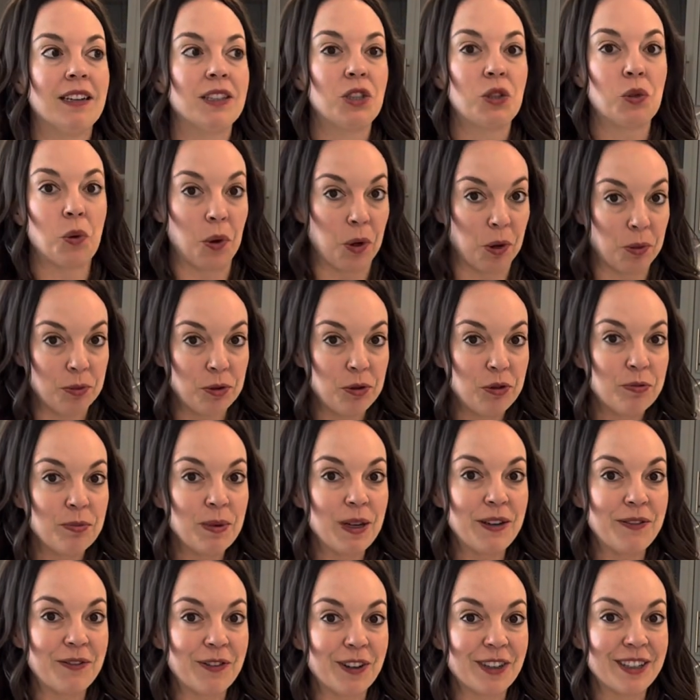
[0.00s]
soil
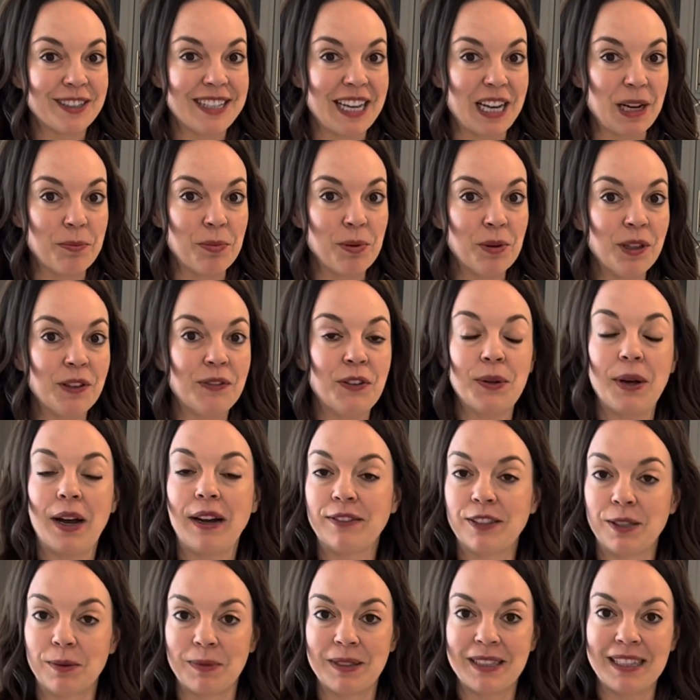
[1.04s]
movement, for example, if you have
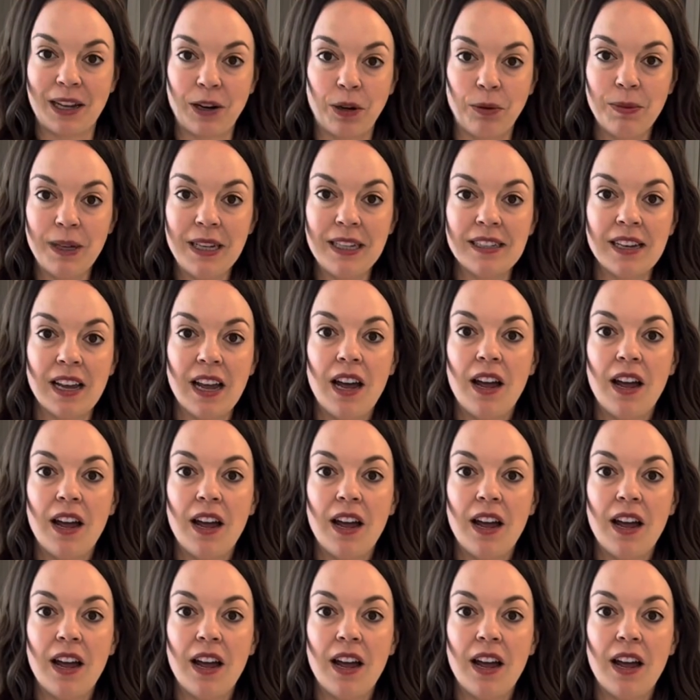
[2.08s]
some settlement,